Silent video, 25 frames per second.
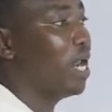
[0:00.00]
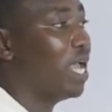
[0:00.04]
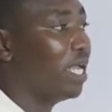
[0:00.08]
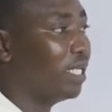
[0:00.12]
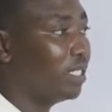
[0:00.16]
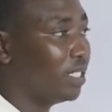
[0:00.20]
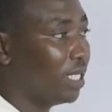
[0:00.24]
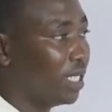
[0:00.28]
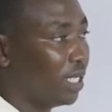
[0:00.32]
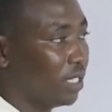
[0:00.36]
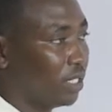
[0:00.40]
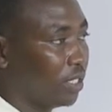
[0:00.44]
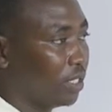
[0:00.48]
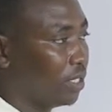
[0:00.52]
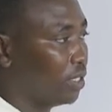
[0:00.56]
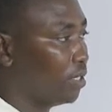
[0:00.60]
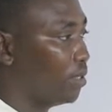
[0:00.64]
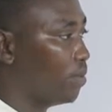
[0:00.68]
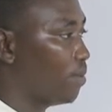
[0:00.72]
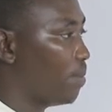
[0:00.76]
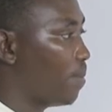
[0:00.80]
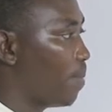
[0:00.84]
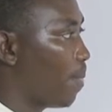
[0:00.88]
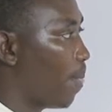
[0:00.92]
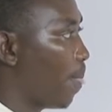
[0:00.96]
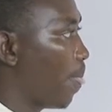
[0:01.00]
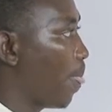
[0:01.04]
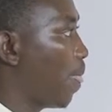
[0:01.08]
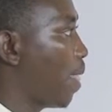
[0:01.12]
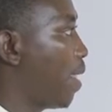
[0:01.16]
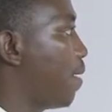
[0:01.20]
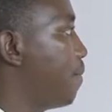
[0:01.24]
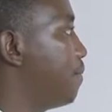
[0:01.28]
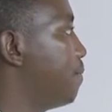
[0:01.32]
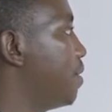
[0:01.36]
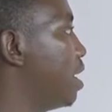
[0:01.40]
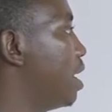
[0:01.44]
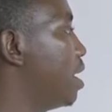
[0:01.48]
places.
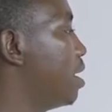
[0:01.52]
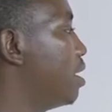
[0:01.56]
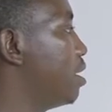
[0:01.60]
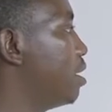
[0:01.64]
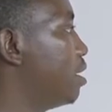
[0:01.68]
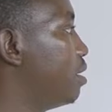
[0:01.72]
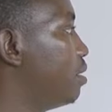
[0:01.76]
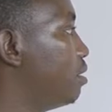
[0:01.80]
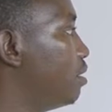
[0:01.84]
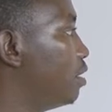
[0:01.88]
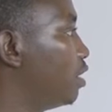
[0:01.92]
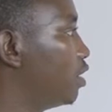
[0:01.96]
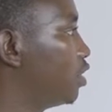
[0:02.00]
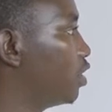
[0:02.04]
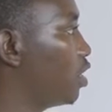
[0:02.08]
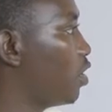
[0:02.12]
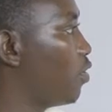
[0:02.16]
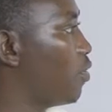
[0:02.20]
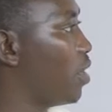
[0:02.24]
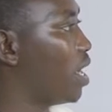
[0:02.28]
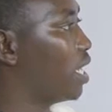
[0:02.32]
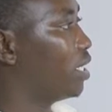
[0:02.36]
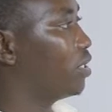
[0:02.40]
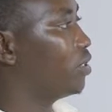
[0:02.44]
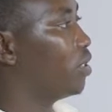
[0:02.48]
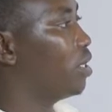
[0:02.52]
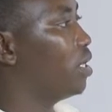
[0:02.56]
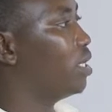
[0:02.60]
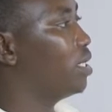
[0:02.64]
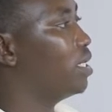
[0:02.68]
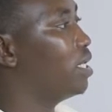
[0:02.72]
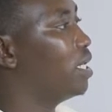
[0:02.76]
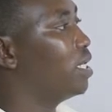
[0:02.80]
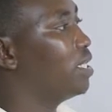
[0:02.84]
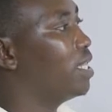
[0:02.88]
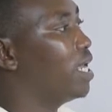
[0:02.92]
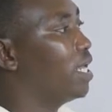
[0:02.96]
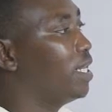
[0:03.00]
So we are
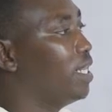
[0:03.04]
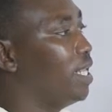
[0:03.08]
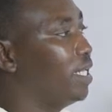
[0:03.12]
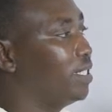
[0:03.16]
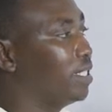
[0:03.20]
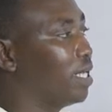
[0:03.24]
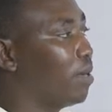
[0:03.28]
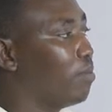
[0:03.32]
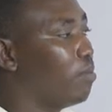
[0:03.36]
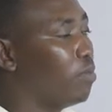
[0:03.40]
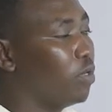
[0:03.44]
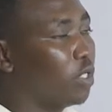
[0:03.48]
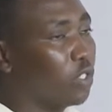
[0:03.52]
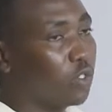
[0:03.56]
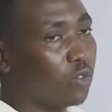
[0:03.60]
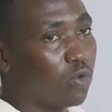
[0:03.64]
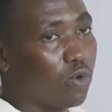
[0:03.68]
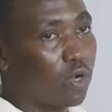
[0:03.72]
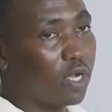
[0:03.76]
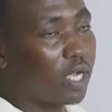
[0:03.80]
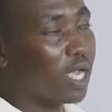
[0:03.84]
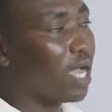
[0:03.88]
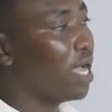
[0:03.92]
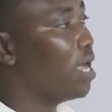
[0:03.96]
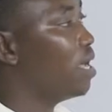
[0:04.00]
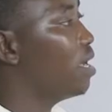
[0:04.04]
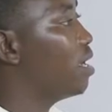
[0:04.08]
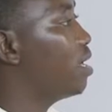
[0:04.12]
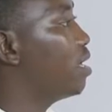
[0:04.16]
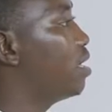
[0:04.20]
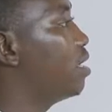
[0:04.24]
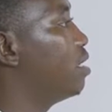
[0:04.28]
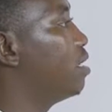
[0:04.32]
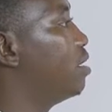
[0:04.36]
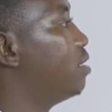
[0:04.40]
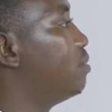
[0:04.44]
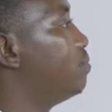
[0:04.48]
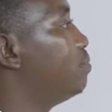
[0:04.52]
told that there's a bushwalker
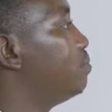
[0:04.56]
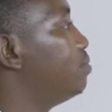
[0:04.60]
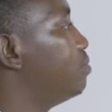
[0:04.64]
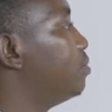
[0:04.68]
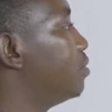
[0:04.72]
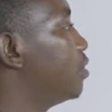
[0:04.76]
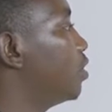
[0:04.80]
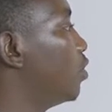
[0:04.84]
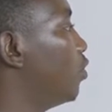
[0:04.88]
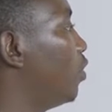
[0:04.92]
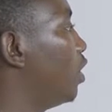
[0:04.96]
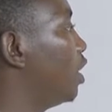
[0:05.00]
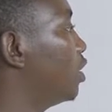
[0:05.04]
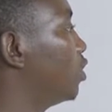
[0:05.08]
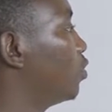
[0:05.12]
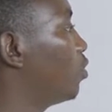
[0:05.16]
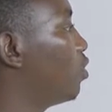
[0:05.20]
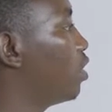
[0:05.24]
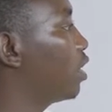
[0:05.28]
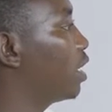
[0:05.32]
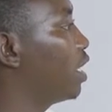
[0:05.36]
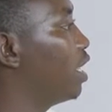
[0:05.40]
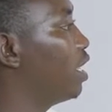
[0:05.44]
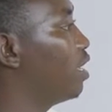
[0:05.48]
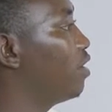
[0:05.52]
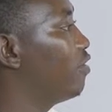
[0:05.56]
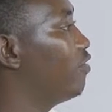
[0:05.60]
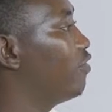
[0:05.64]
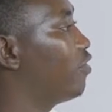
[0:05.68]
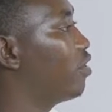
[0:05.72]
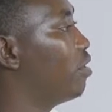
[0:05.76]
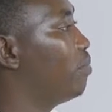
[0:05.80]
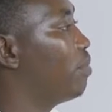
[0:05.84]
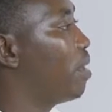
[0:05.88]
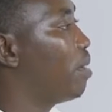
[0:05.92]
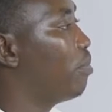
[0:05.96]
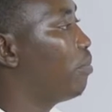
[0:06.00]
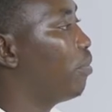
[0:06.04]
who is walking
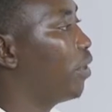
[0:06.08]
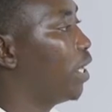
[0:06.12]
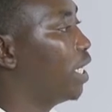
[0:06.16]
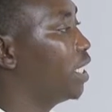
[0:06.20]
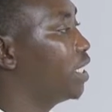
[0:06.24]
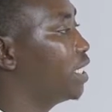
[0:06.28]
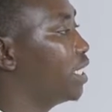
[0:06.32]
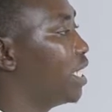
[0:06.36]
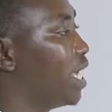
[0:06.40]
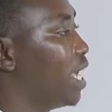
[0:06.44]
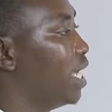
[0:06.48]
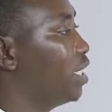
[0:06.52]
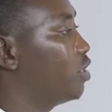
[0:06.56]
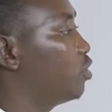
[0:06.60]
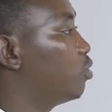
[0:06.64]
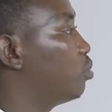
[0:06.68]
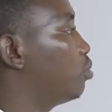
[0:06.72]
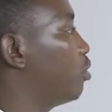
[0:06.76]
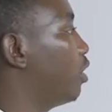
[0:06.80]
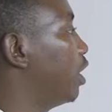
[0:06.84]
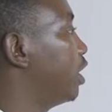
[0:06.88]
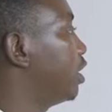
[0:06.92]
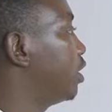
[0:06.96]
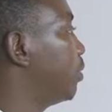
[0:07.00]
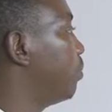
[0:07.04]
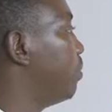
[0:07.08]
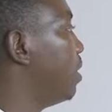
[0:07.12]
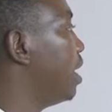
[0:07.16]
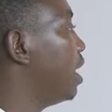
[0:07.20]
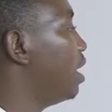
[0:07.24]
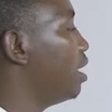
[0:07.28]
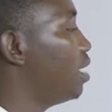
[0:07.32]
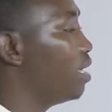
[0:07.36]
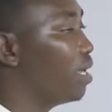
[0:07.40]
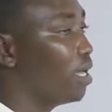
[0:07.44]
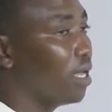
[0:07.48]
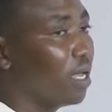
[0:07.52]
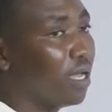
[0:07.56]
from a point A to point
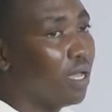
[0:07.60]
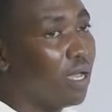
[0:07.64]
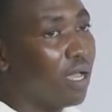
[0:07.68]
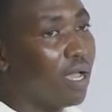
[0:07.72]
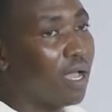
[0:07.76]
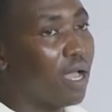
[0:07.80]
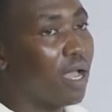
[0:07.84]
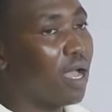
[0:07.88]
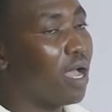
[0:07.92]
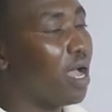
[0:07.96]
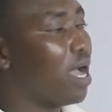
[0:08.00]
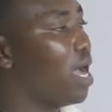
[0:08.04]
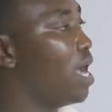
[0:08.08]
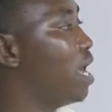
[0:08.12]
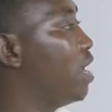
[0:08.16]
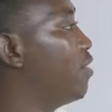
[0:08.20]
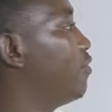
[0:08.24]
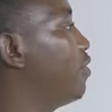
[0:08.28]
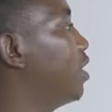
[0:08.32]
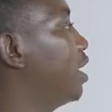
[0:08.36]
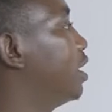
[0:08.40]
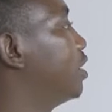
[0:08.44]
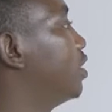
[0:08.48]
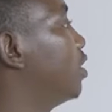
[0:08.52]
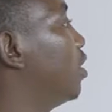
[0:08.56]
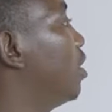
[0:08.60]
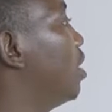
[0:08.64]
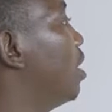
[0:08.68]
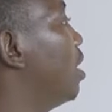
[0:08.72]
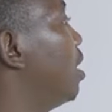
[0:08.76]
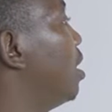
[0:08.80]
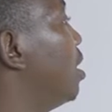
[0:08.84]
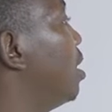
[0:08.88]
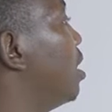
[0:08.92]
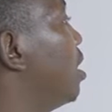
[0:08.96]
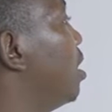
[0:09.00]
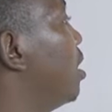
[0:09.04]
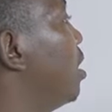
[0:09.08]
B, and we are
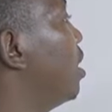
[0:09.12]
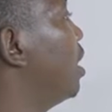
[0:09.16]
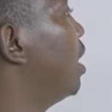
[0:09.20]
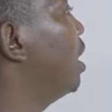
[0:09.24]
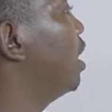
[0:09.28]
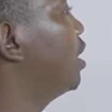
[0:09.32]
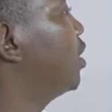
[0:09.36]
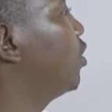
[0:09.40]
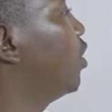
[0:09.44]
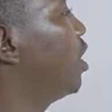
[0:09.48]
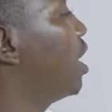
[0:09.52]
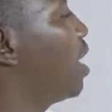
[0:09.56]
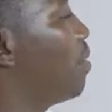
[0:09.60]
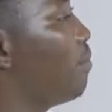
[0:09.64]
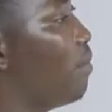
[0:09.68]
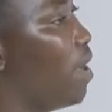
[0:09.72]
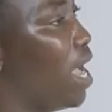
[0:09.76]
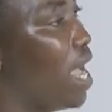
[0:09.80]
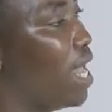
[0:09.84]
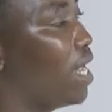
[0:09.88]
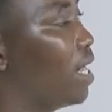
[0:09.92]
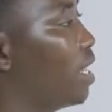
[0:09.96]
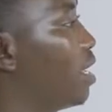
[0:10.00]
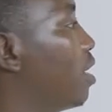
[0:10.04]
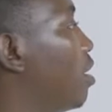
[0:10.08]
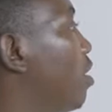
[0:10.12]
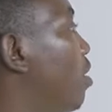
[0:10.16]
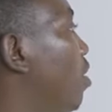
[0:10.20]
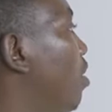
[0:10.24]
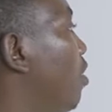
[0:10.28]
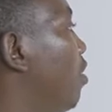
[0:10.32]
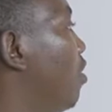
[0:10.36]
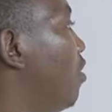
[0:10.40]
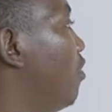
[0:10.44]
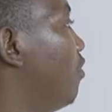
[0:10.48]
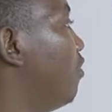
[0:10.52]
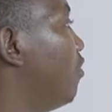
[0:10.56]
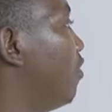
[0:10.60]
told it's on a bearing
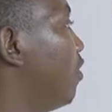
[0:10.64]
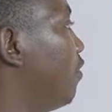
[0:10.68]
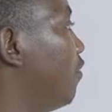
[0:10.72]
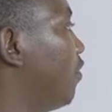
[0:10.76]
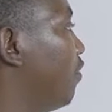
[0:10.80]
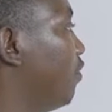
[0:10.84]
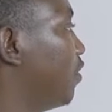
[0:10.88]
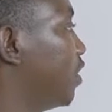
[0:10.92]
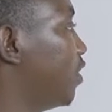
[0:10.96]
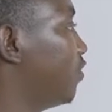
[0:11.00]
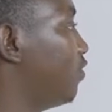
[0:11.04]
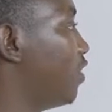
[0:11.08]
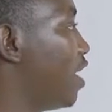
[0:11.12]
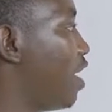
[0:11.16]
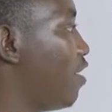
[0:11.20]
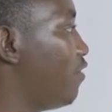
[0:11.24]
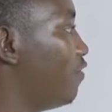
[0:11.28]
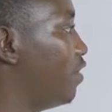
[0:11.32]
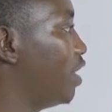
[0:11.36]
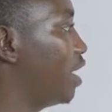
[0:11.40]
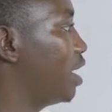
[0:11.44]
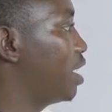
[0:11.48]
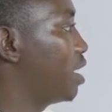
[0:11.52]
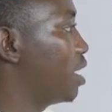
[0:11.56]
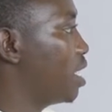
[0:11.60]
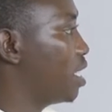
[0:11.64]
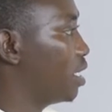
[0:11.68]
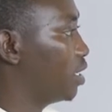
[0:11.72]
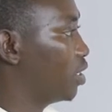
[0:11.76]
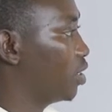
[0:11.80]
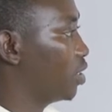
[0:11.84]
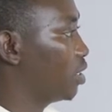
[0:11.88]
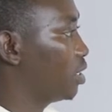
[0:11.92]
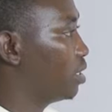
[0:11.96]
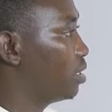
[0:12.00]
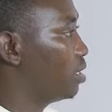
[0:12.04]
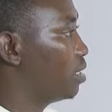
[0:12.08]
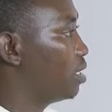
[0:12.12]
of 55
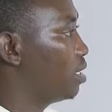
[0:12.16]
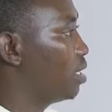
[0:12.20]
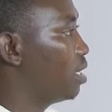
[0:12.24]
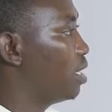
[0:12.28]
degrees